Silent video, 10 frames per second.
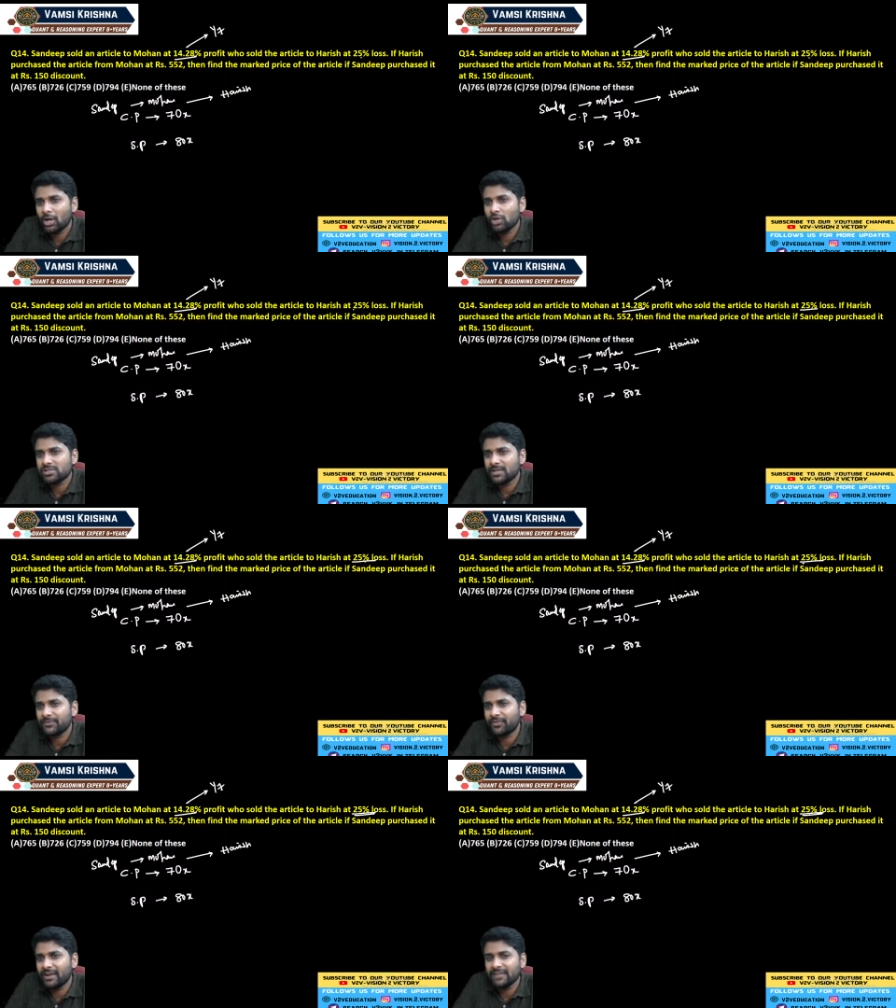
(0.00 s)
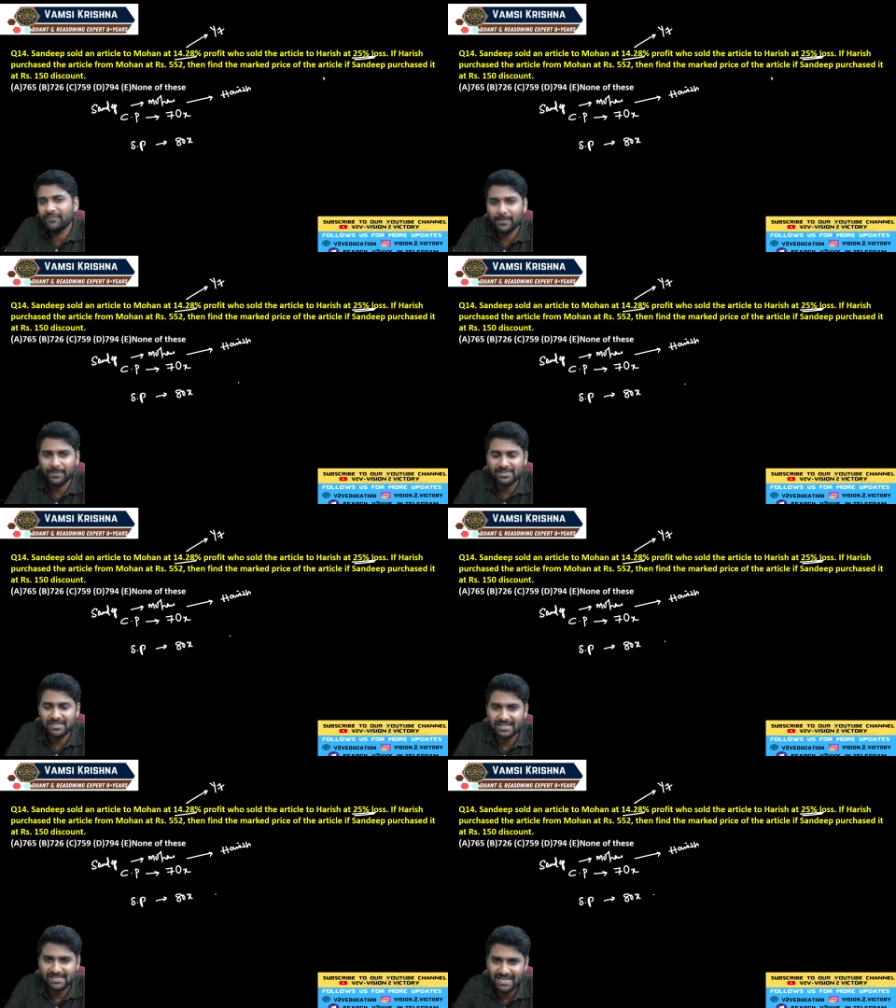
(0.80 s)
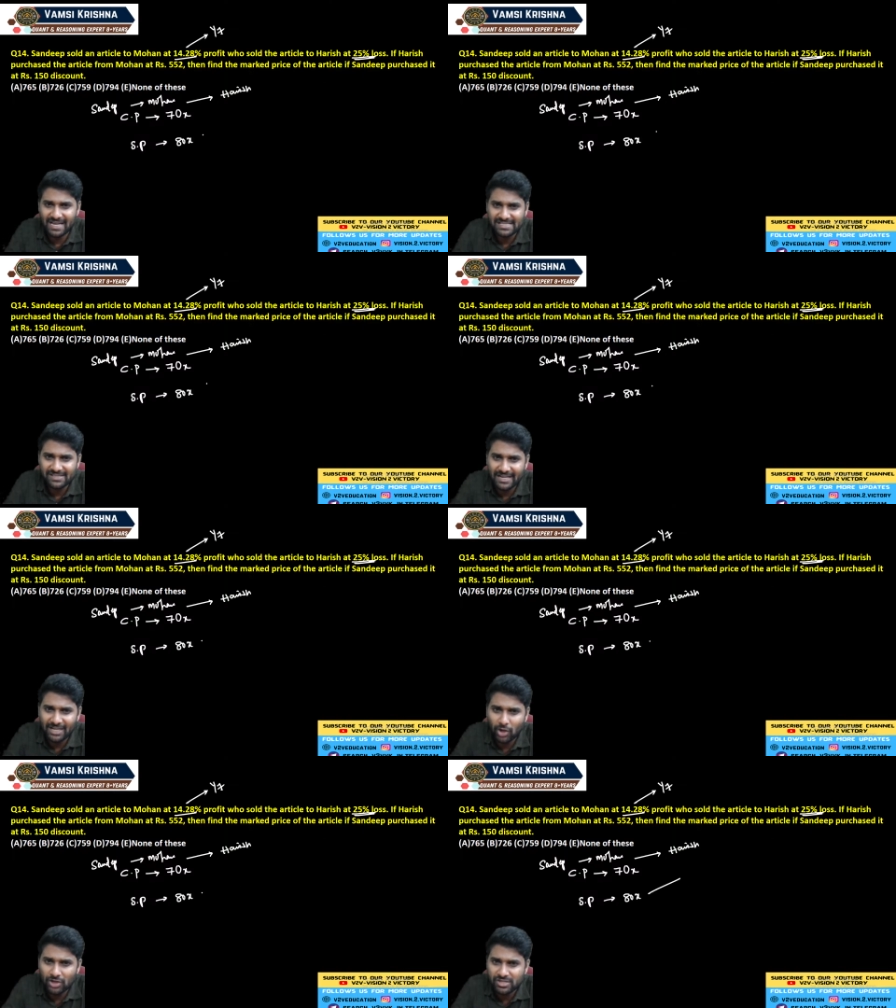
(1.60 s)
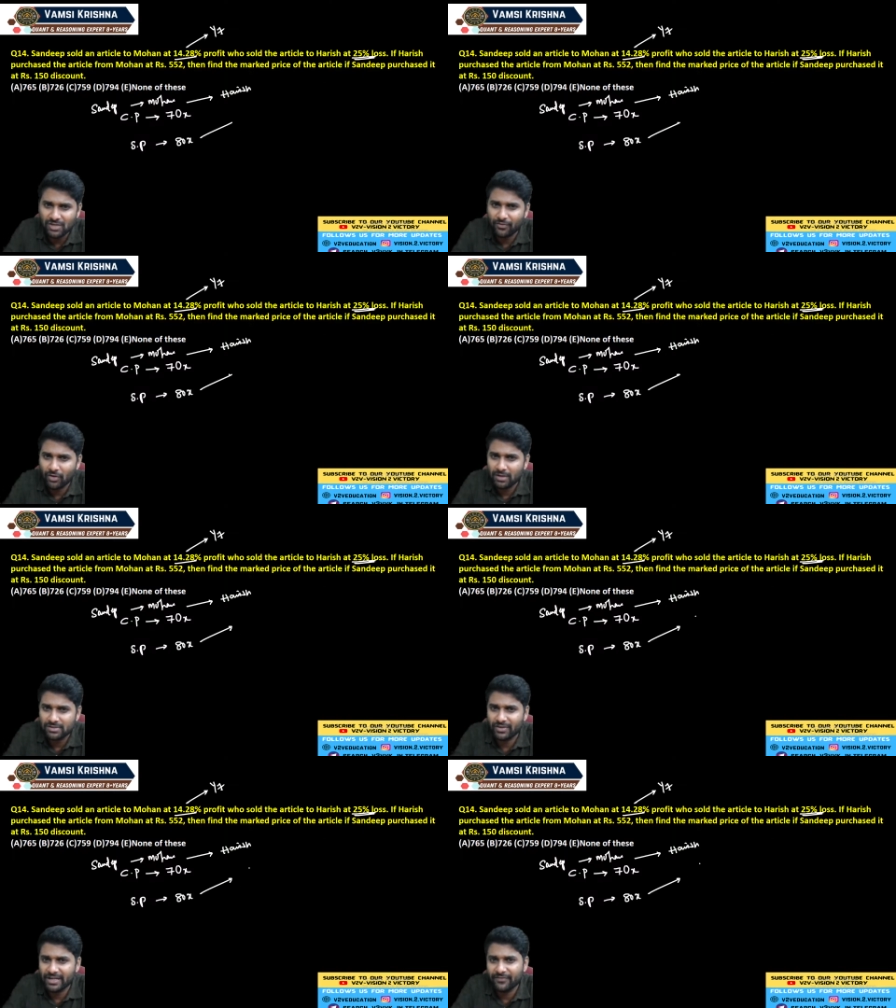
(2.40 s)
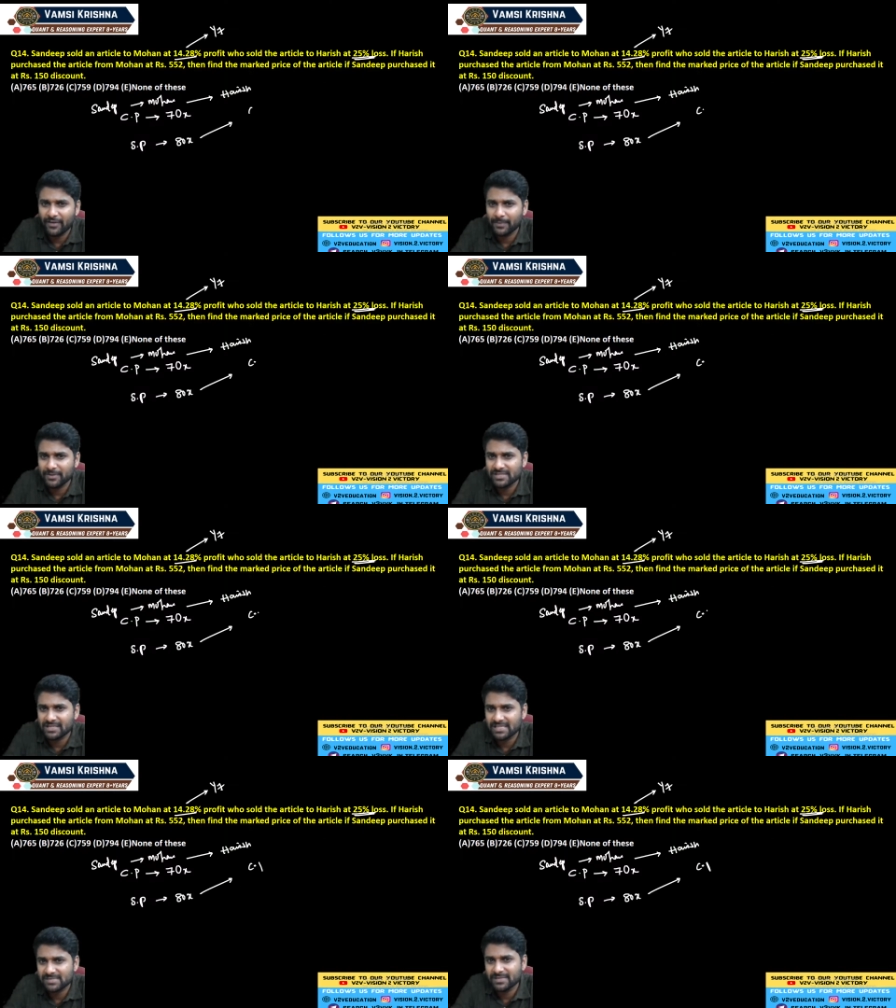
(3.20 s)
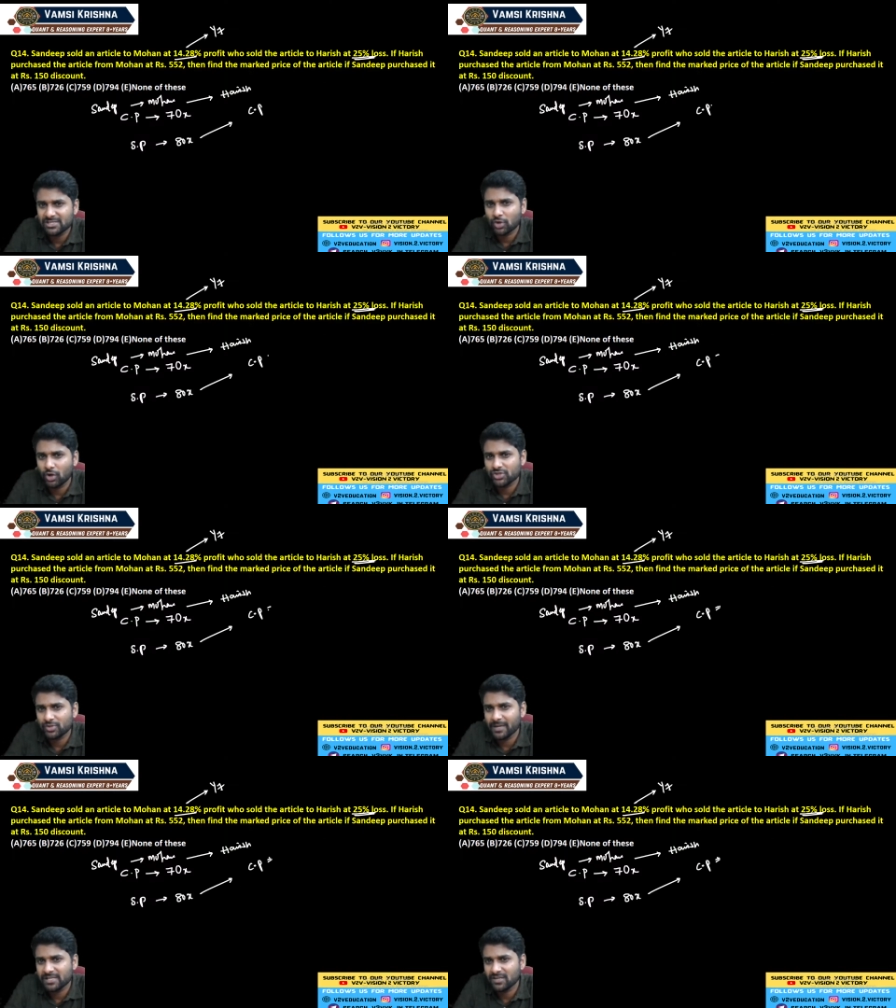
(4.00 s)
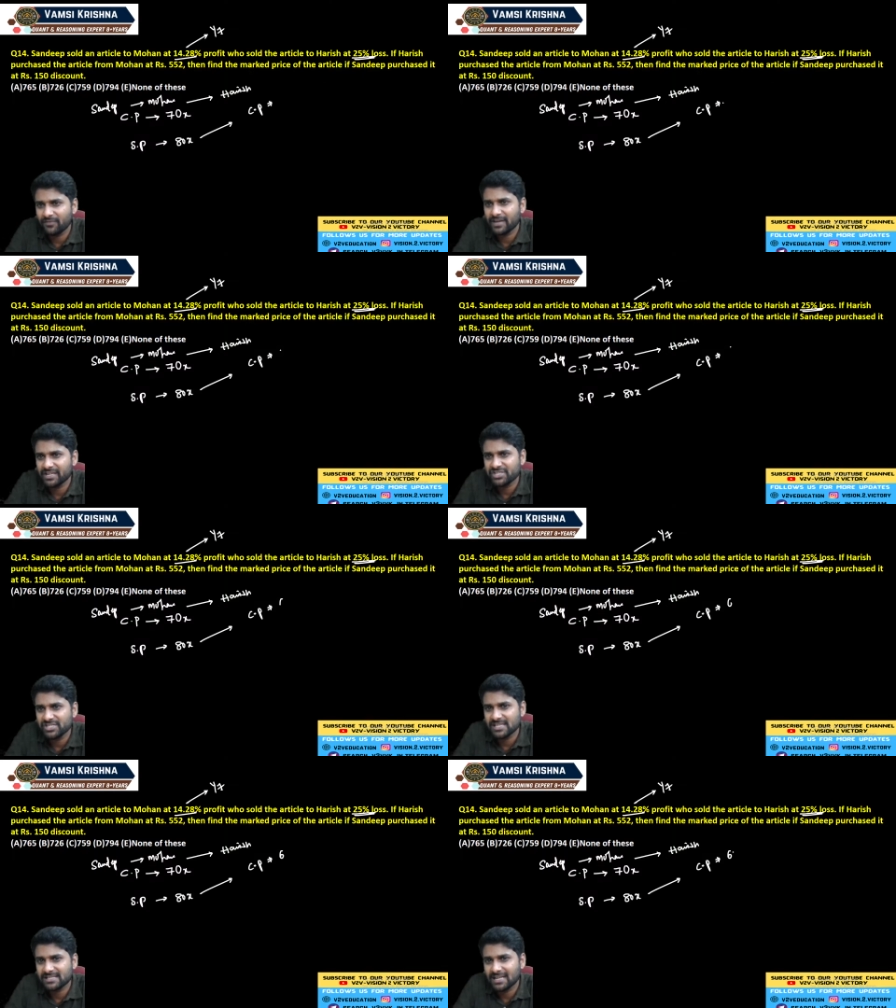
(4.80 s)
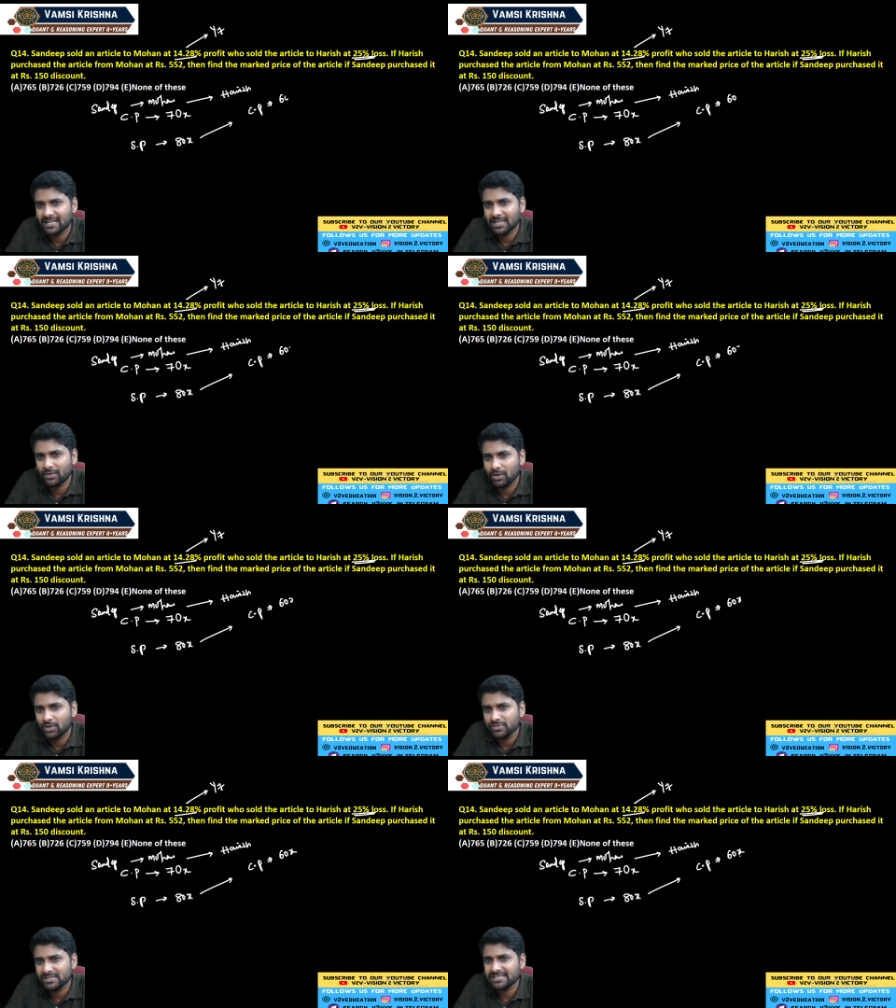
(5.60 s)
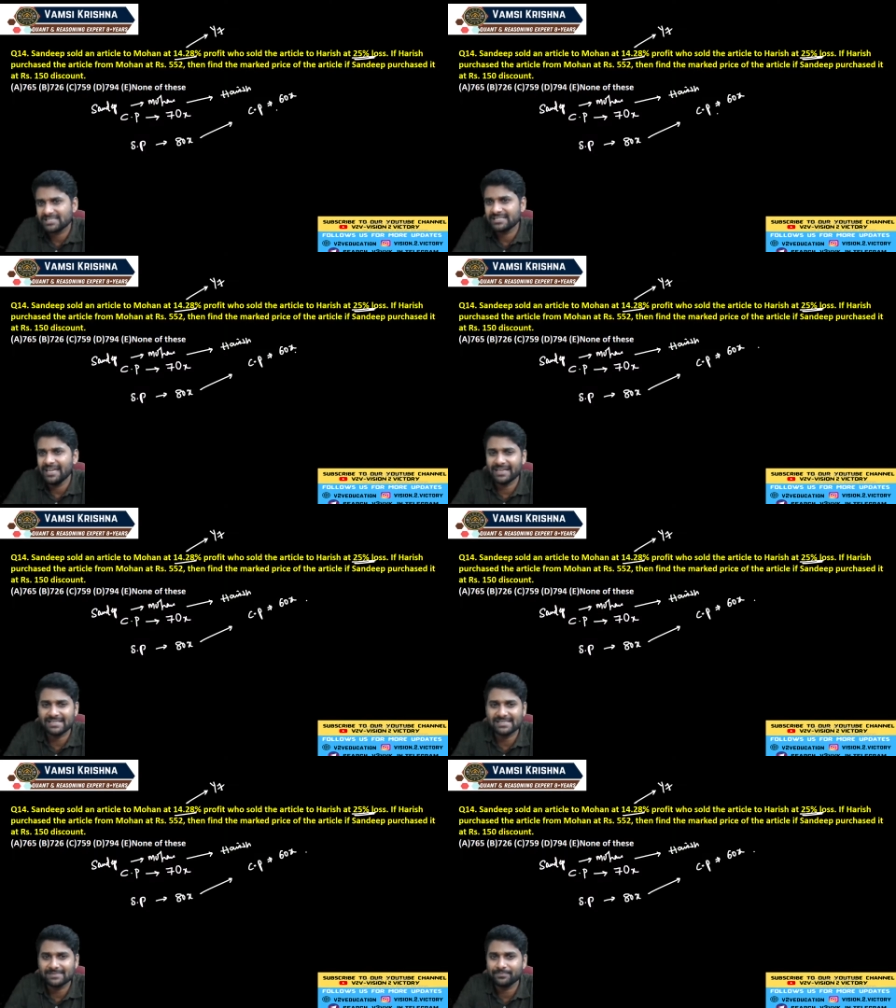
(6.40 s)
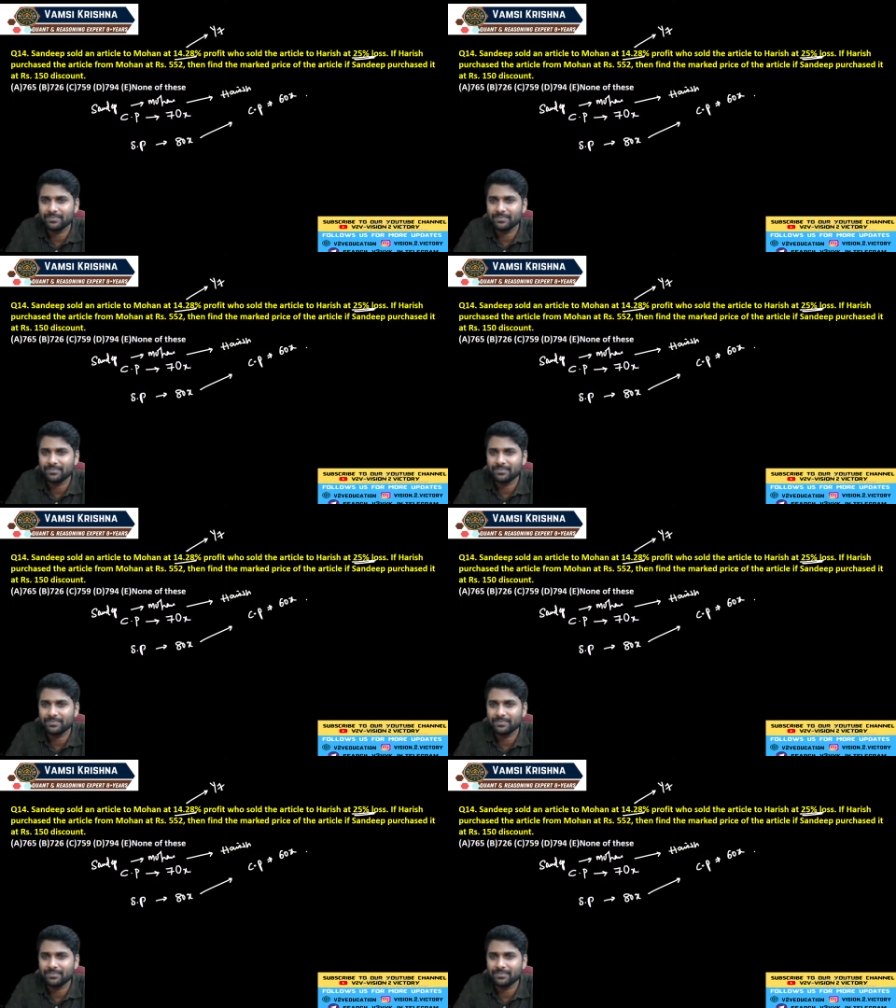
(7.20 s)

loss of 25%. Guys, at a loss of 25% means cost to price of Harish is exactly equal to 60x.